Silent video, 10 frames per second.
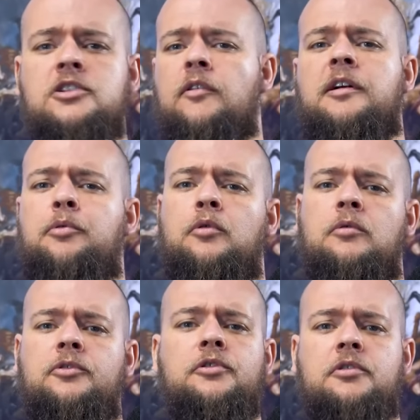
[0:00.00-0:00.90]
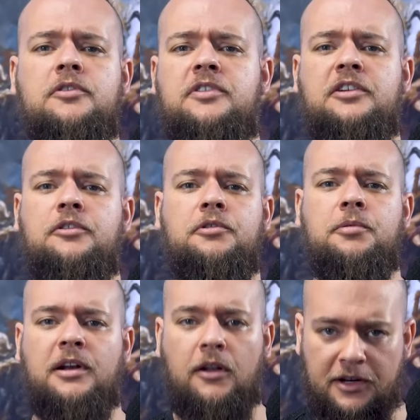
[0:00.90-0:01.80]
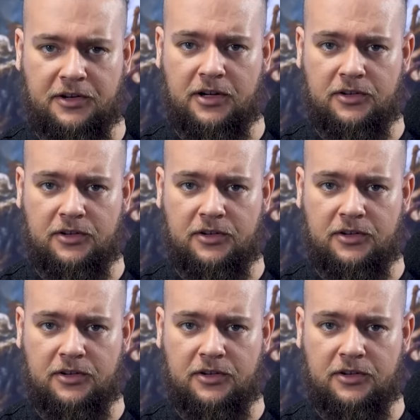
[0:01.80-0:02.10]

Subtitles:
Sorry, Paul, do continue to enlighten